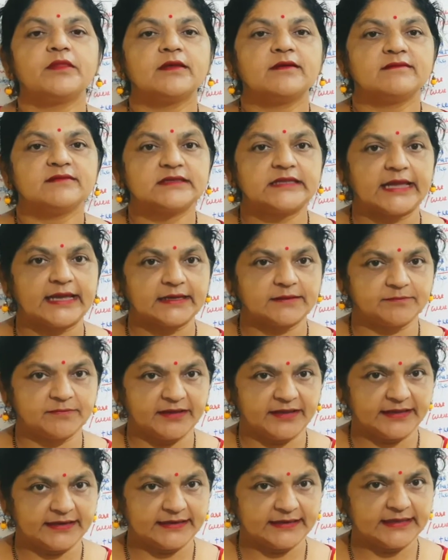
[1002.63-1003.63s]
with
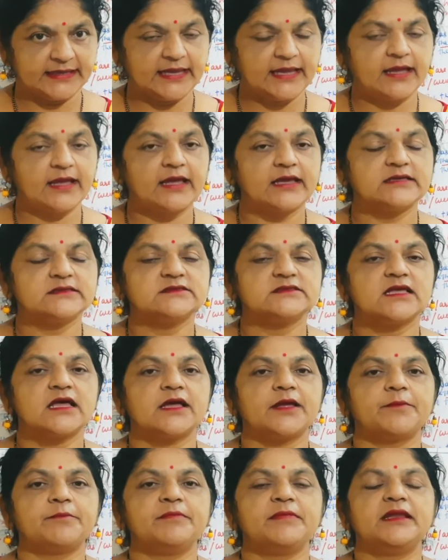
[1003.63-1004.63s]
very,
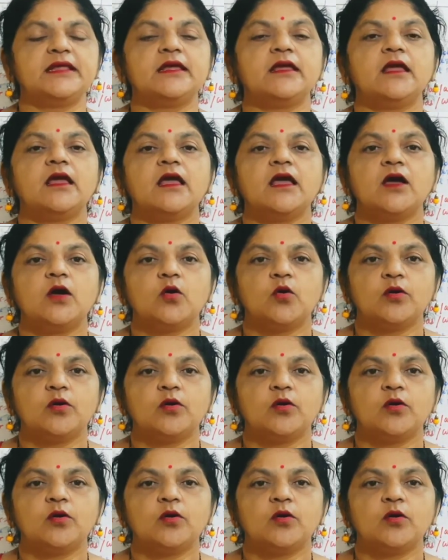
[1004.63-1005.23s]
extremely,